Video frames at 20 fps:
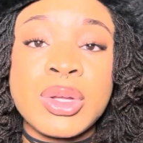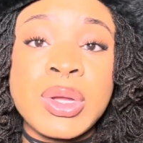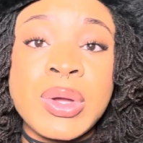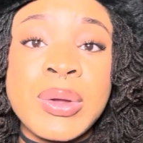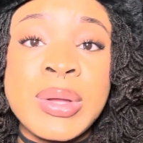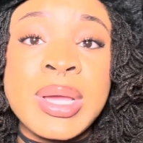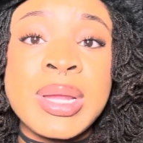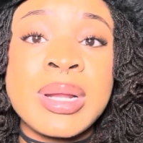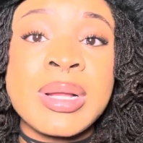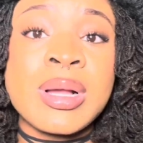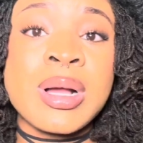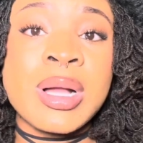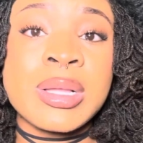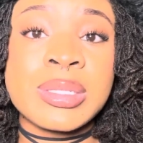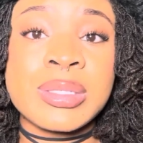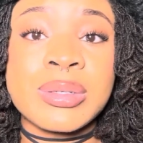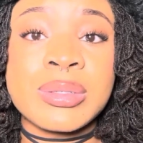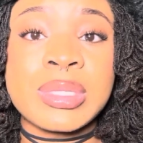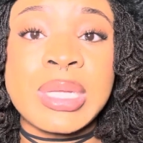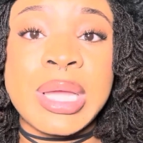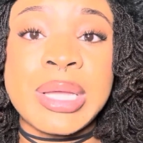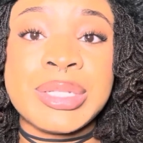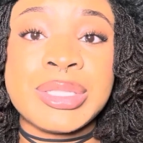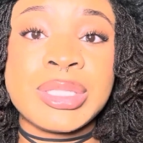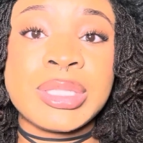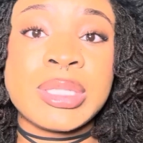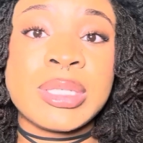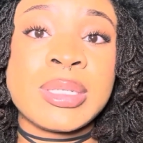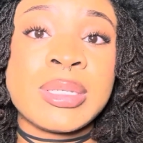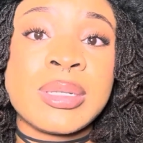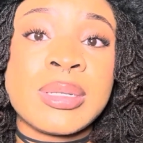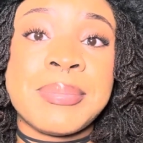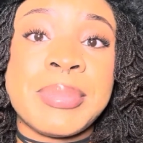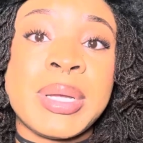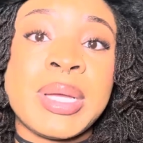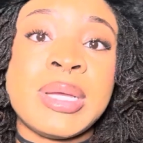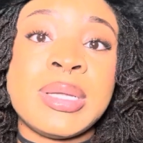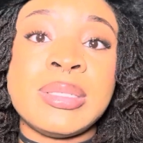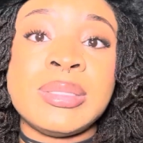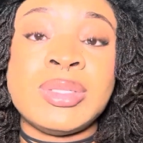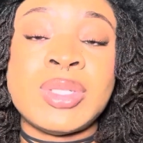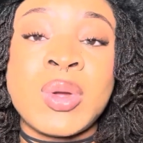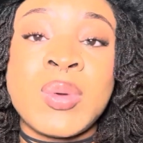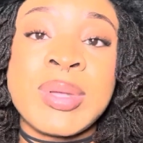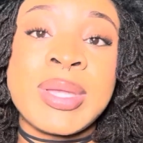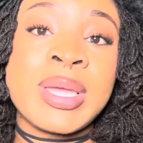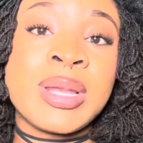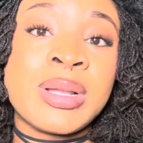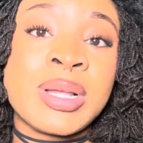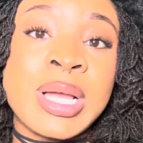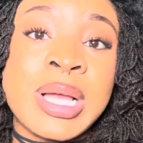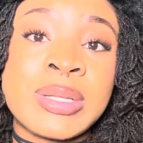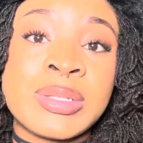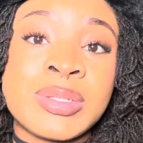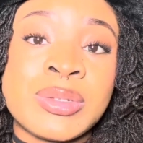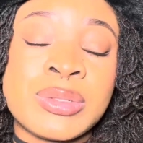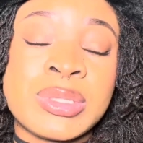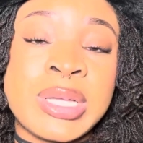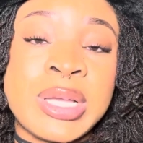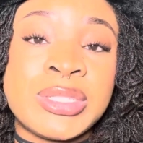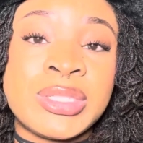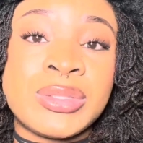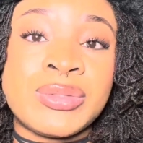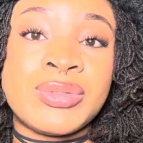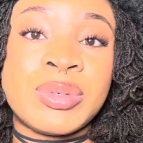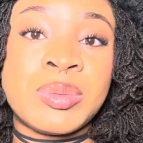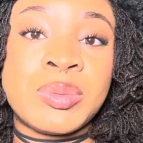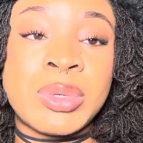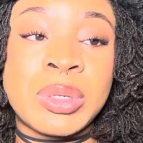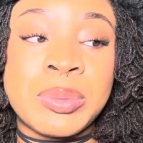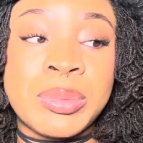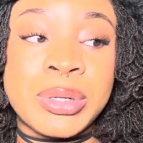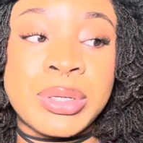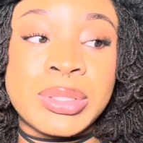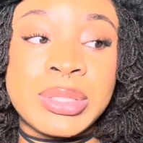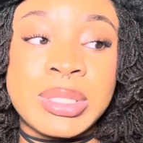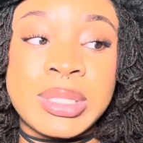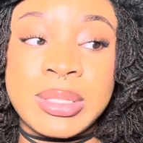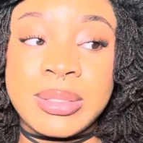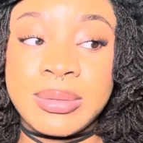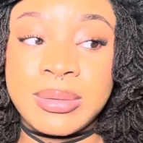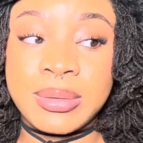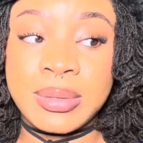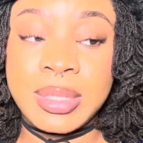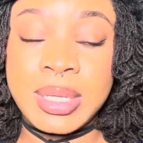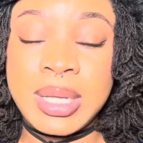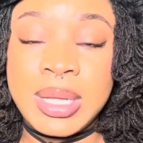Go get a consultation, but don't get a consultation from one person.